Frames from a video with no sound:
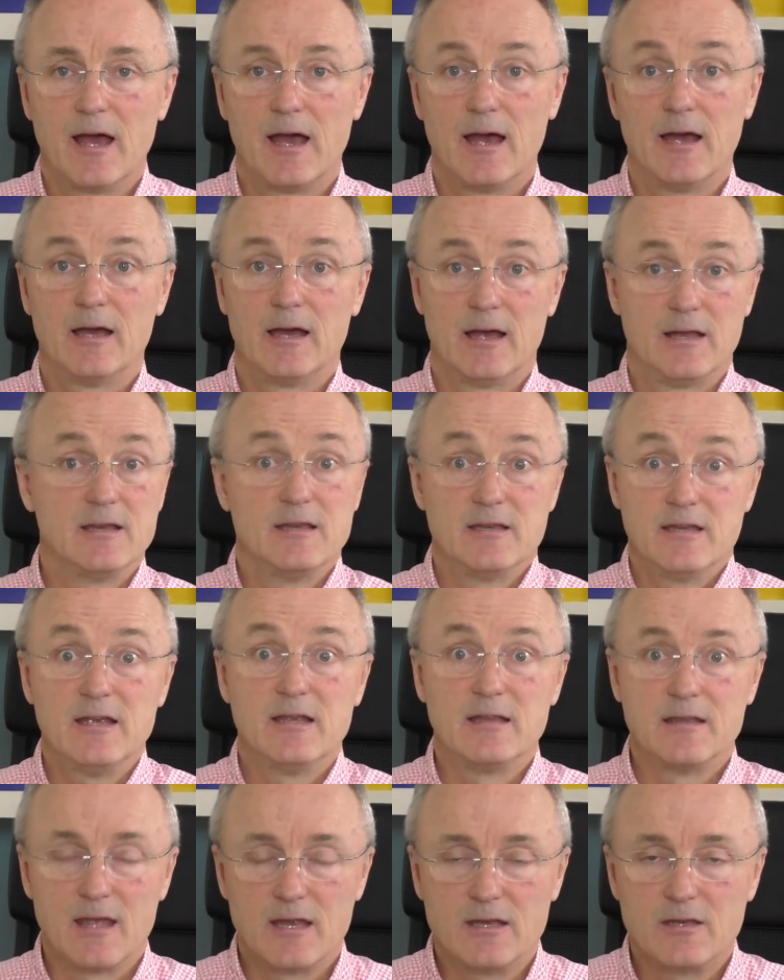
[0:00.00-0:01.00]
and
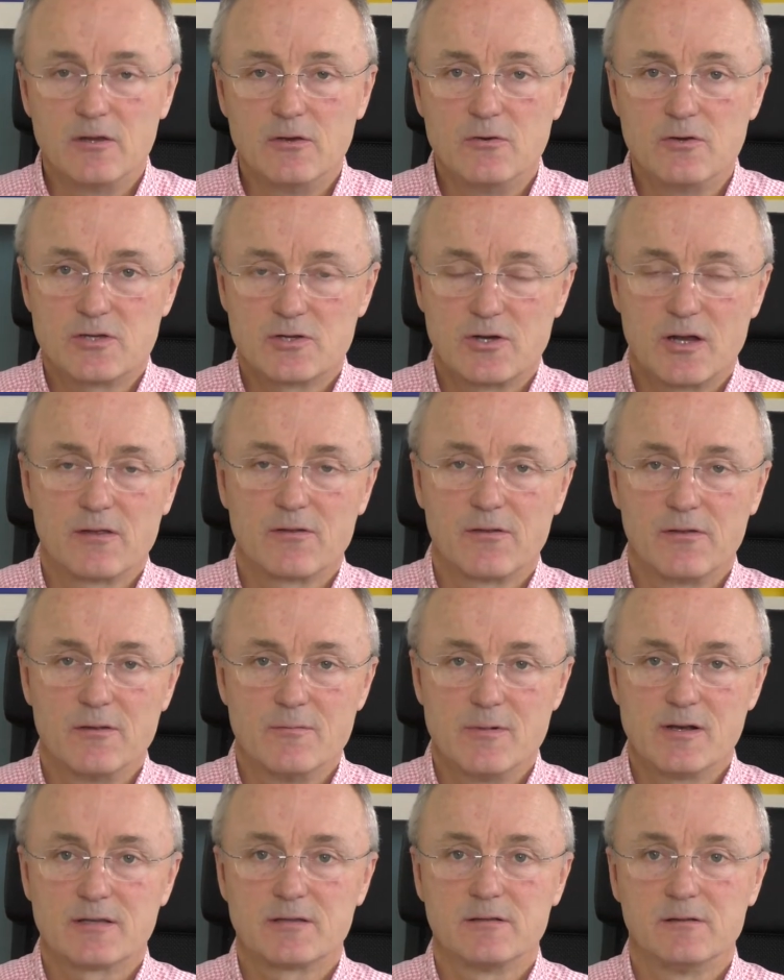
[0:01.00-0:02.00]
indeed they do strengthen
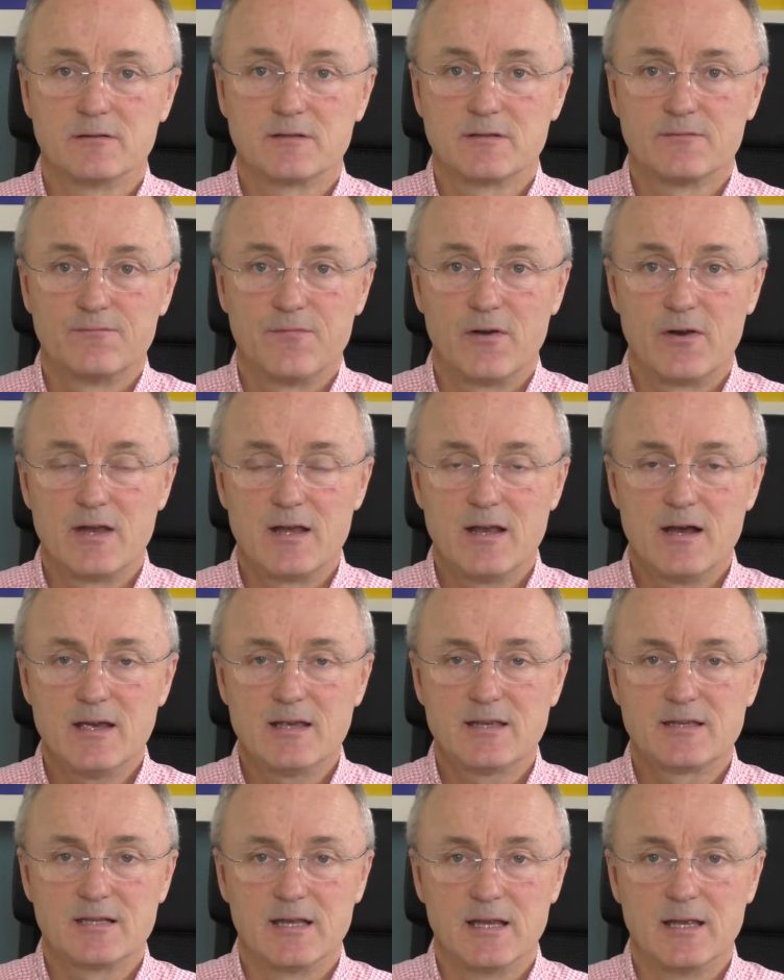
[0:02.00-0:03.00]
the muscles very
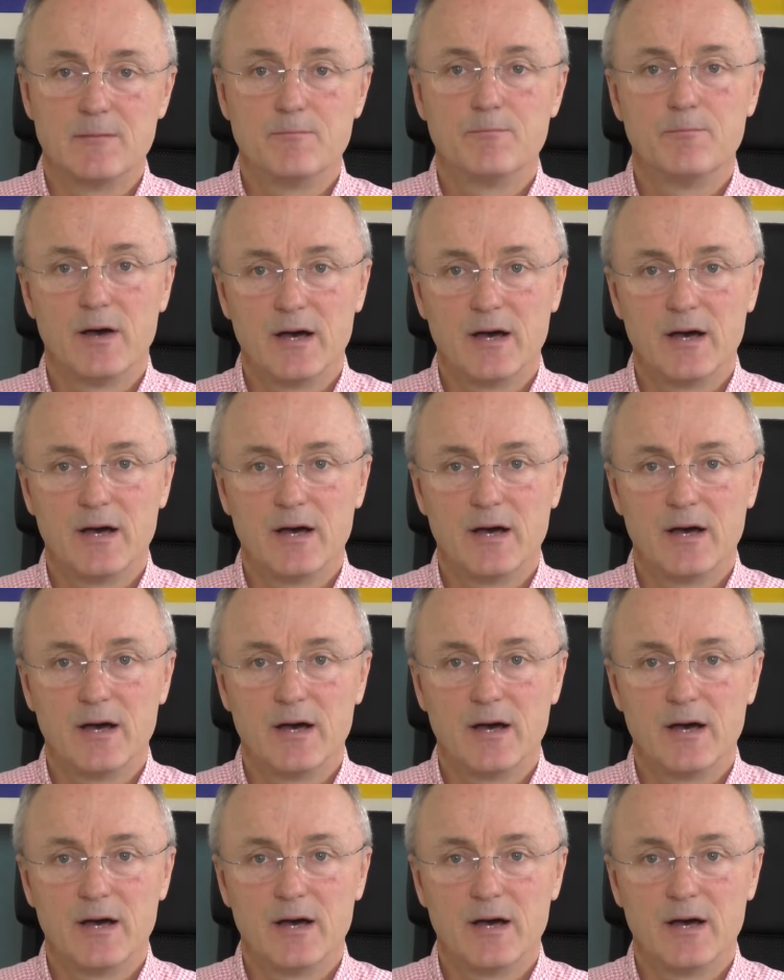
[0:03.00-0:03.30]
nicely,